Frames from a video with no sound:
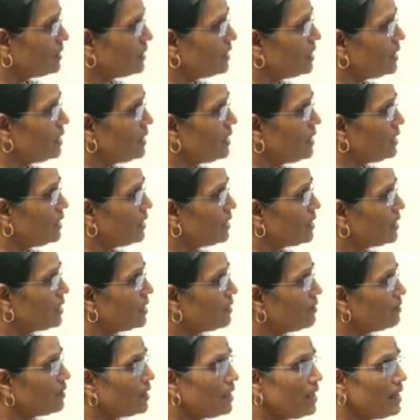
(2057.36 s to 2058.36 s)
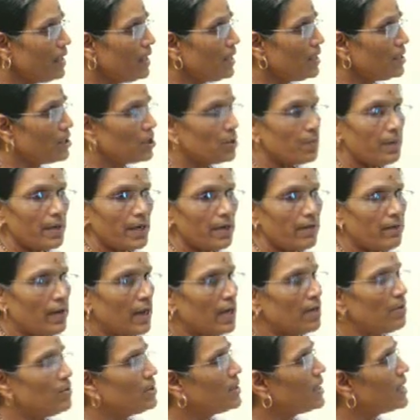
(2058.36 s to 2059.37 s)
the 3 spin
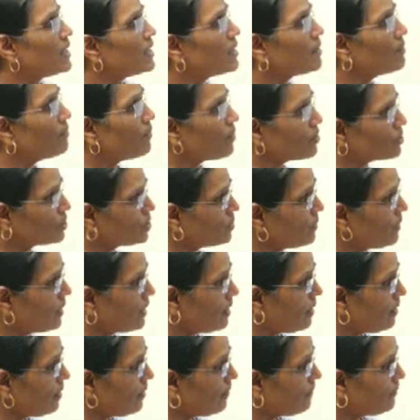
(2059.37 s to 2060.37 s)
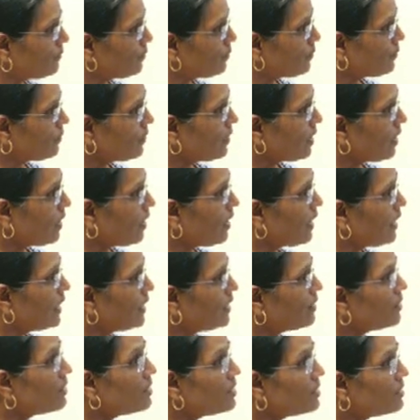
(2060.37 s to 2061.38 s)
values are possible,
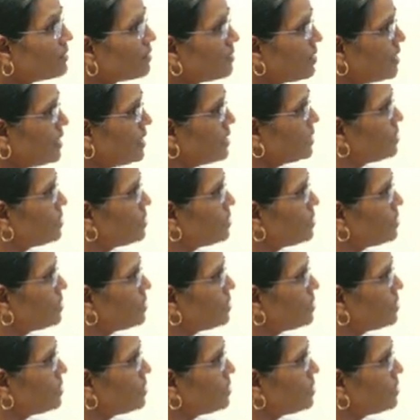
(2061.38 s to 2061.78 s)
and these 3